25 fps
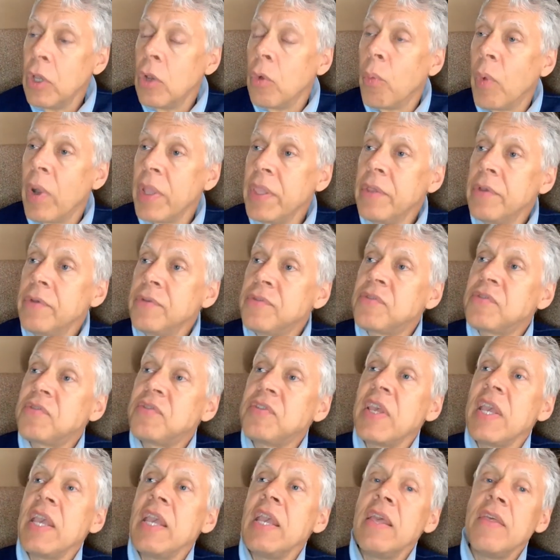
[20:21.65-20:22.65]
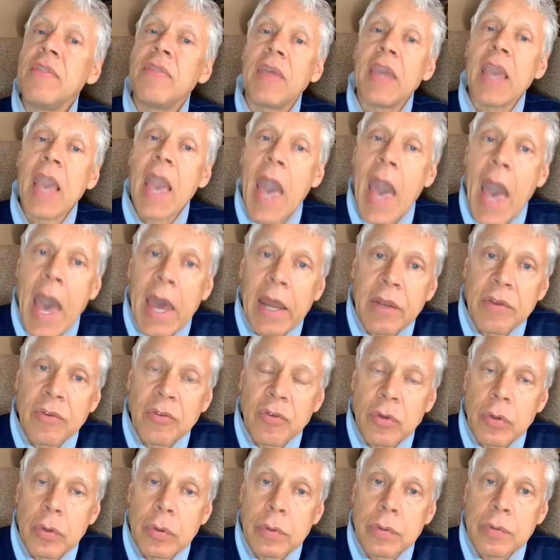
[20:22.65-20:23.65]
When you see the
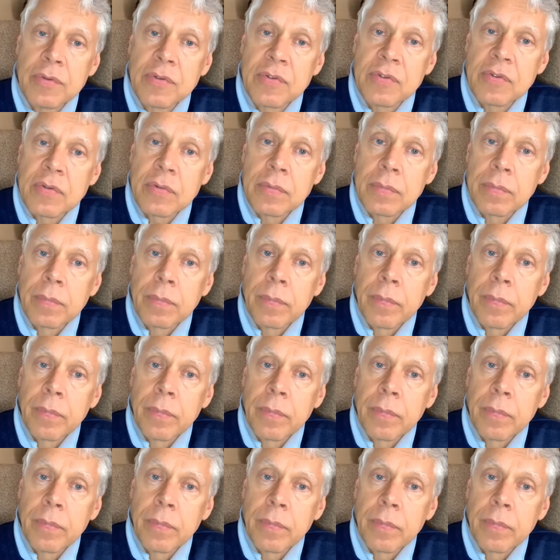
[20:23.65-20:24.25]
attitudes,